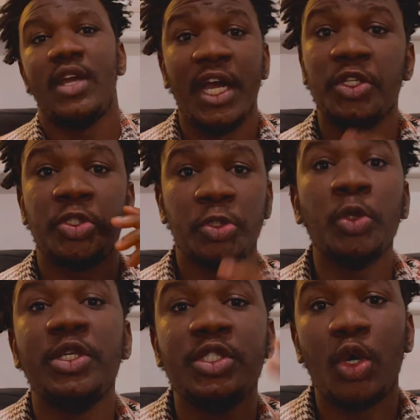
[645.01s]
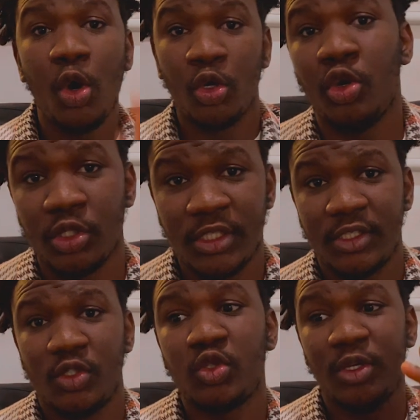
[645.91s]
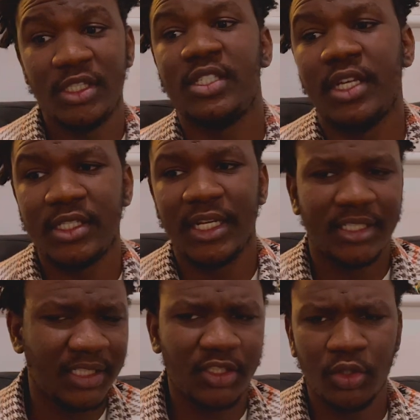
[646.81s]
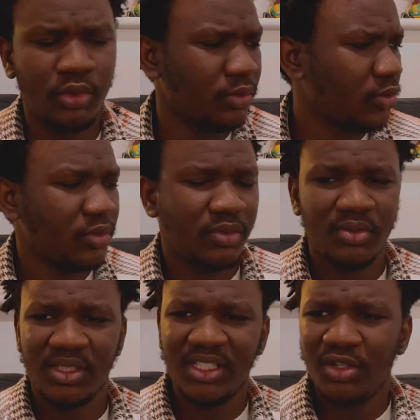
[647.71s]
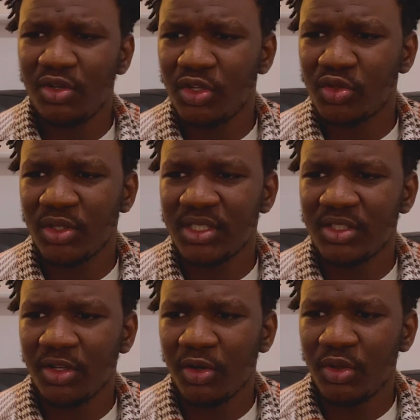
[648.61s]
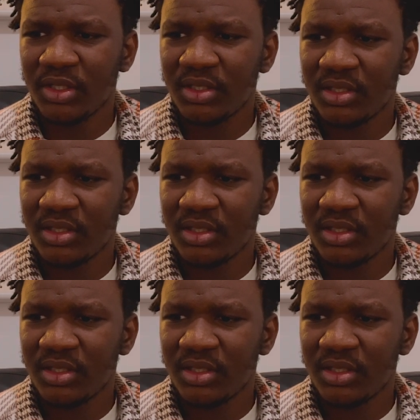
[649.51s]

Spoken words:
and the show is August 20th, I think so. Is it August 20 or what?